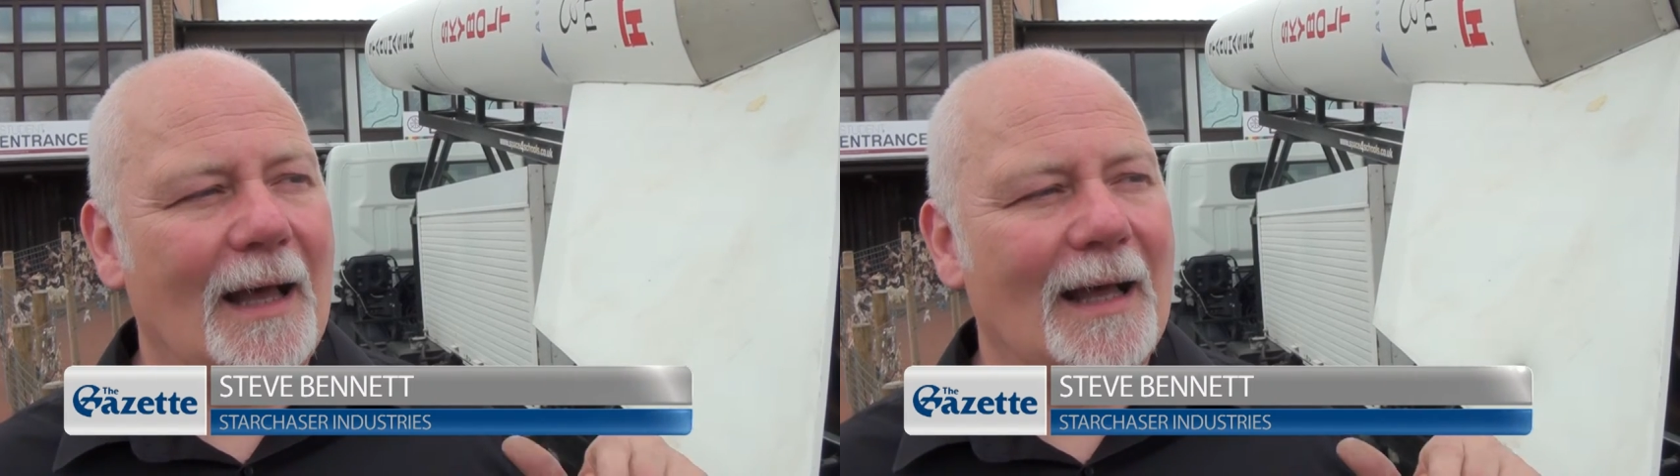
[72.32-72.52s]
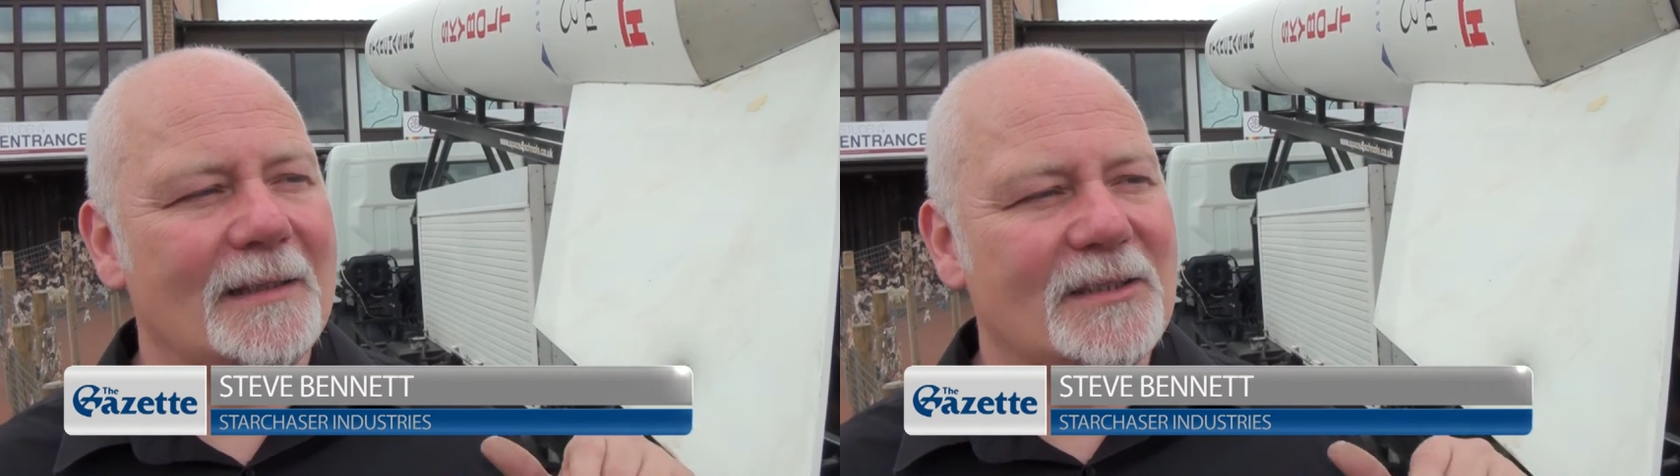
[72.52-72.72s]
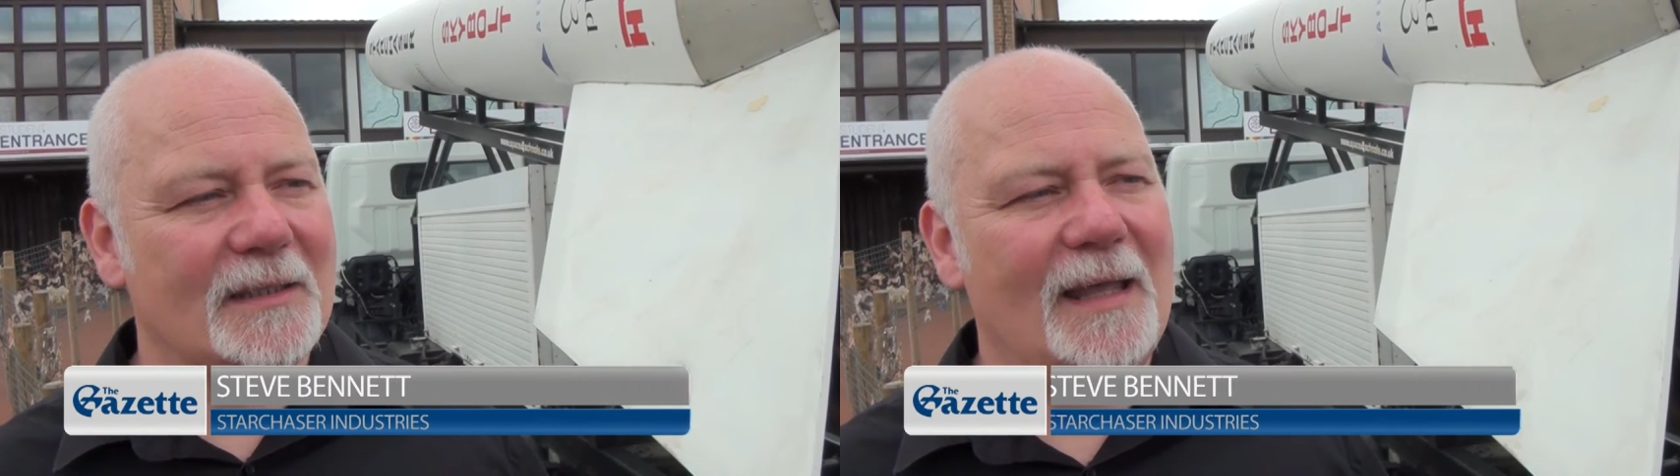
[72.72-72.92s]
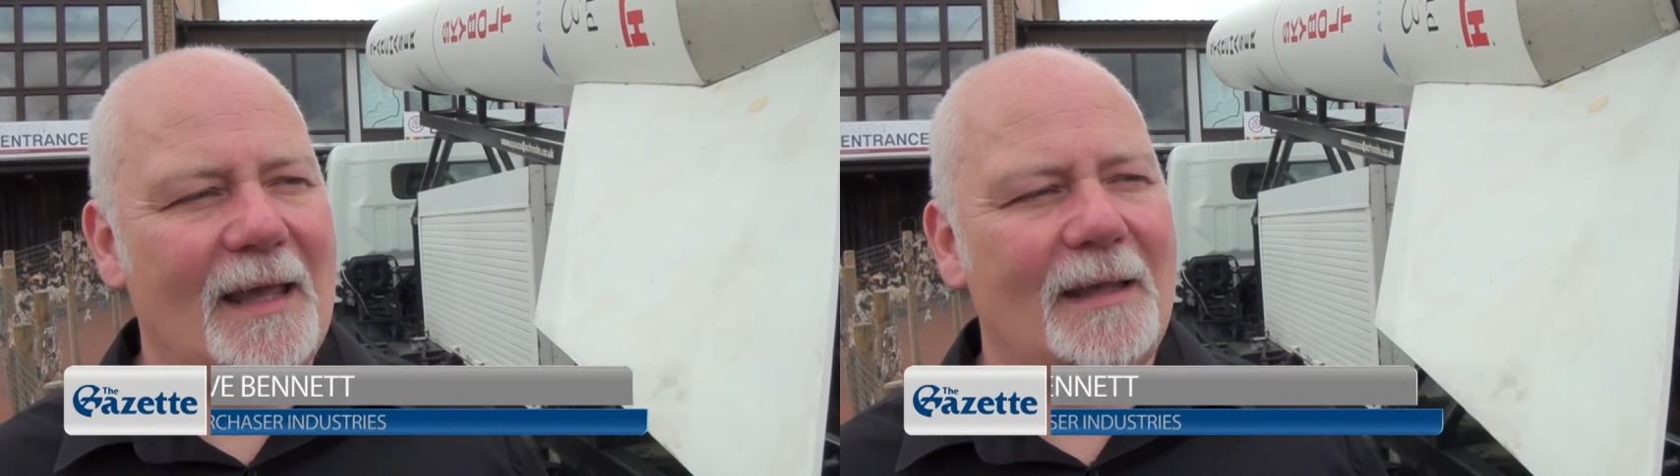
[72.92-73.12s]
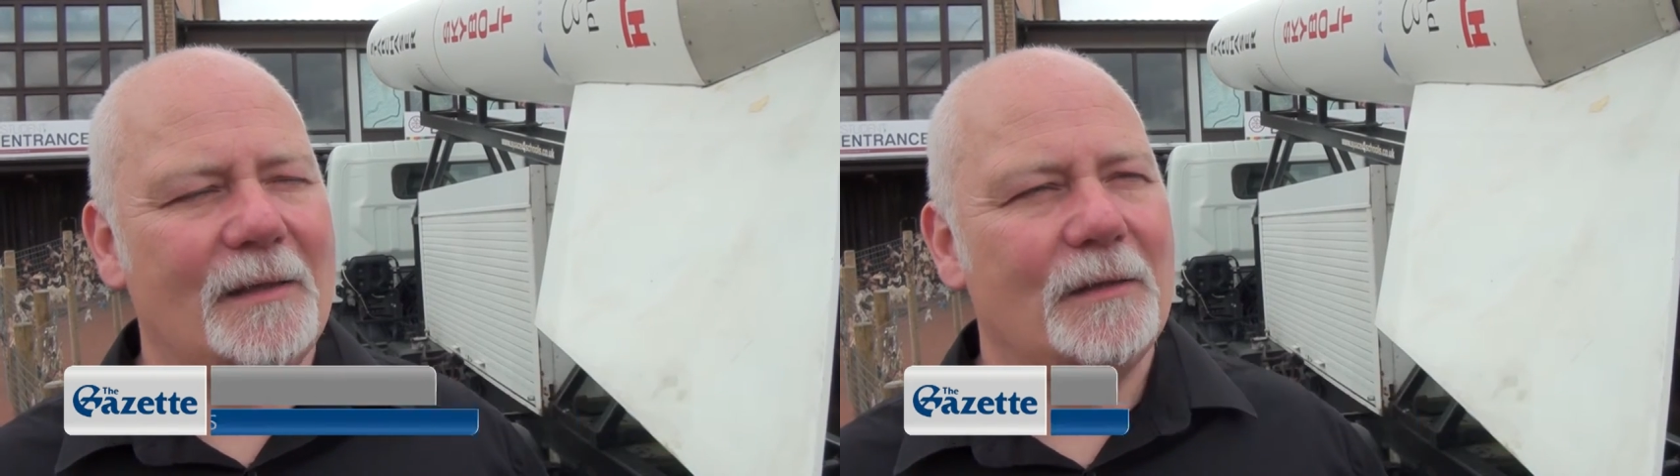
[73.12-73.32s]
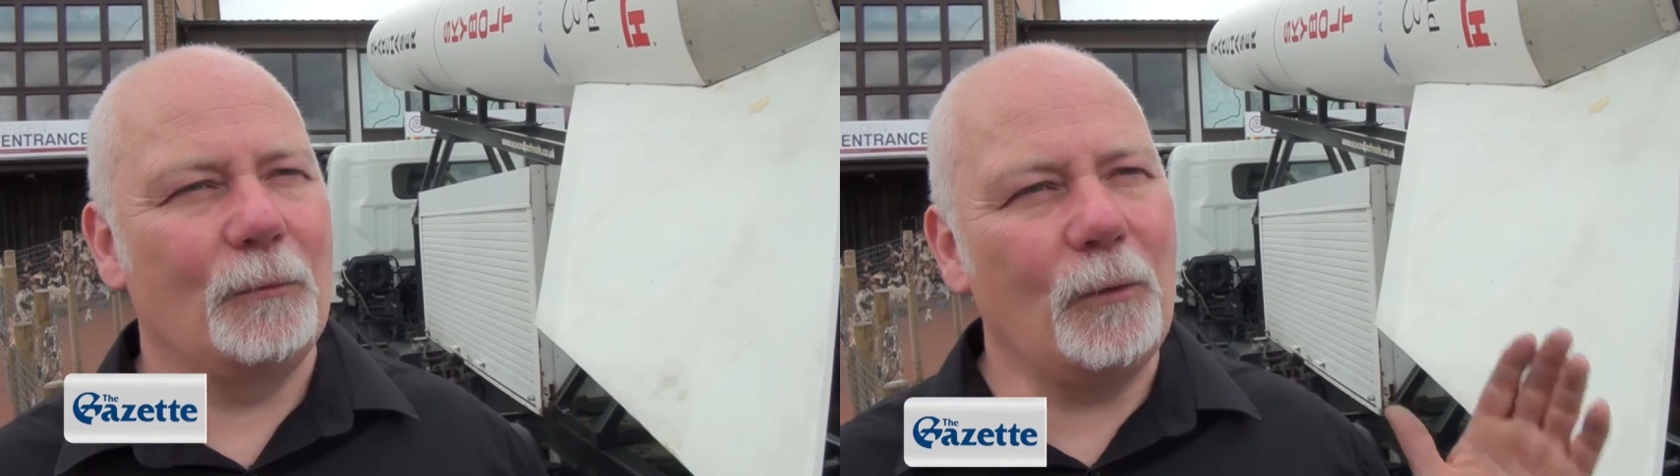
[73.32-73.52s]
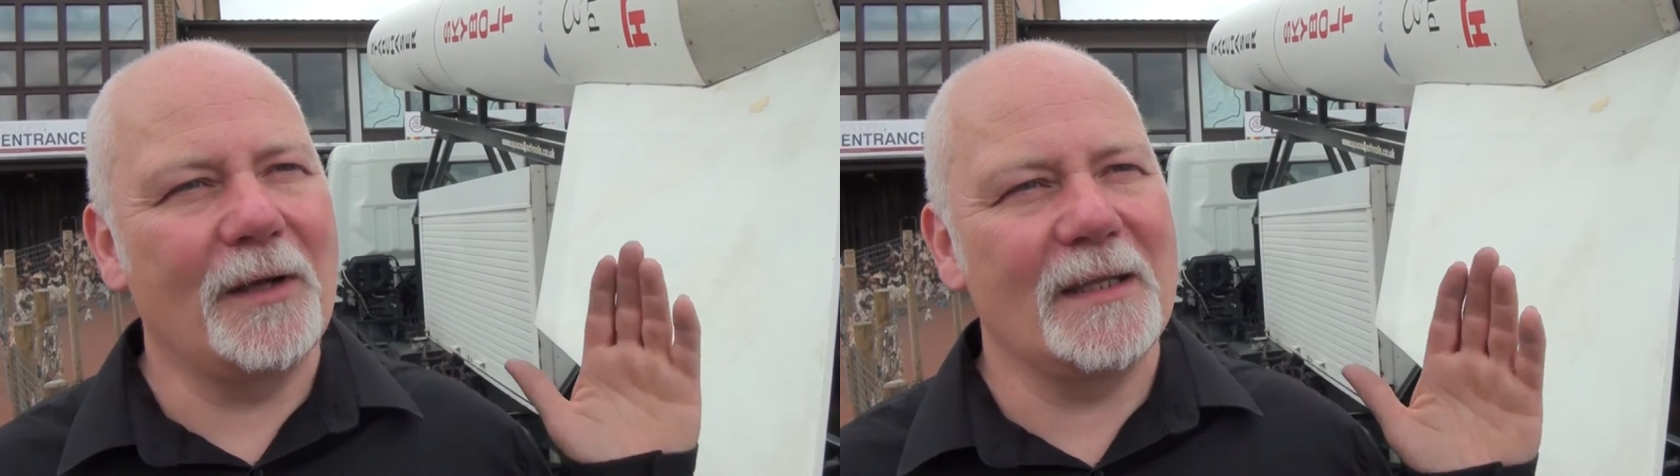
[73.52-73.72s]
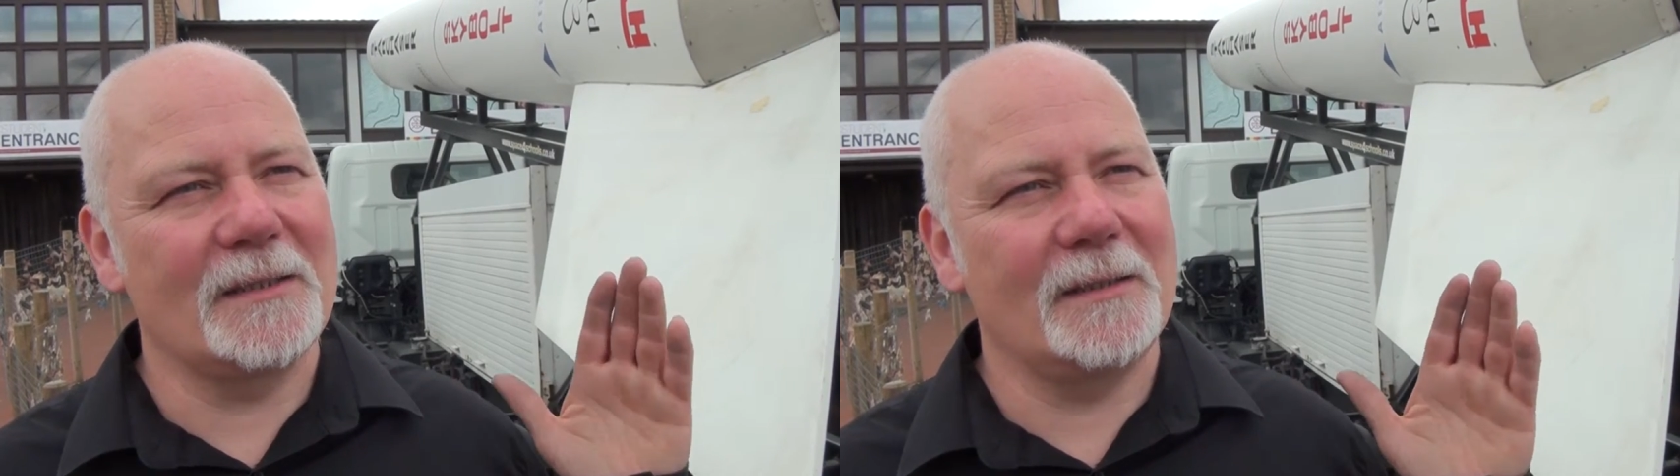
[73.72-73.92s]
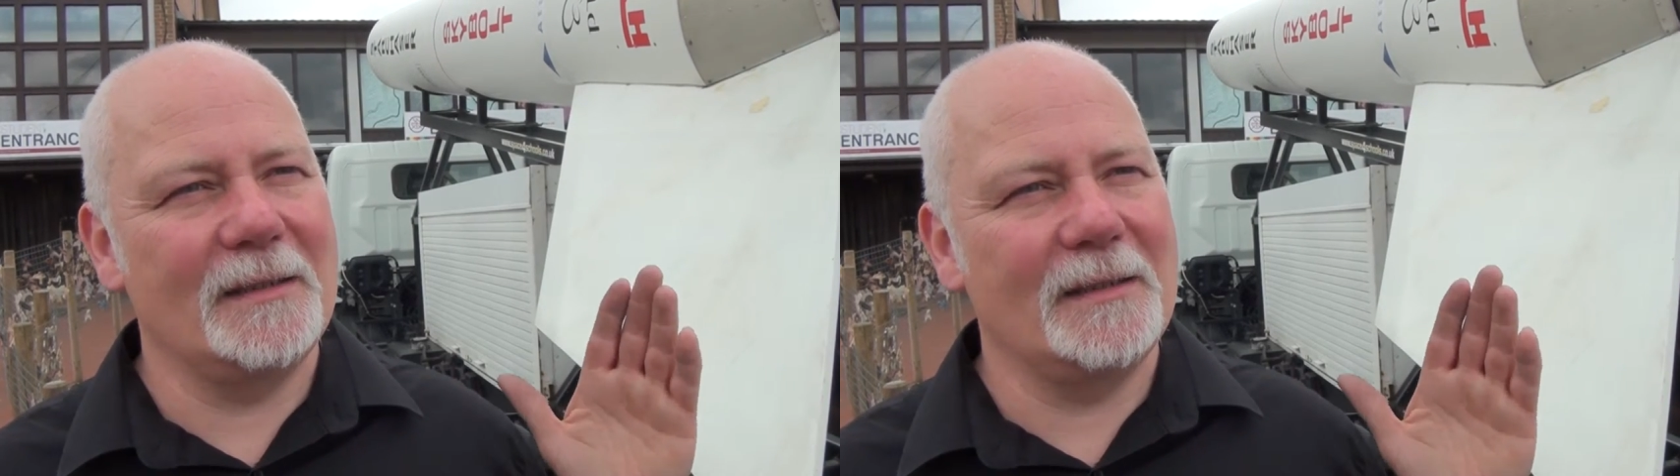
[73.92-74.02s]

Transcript: And today, the rockets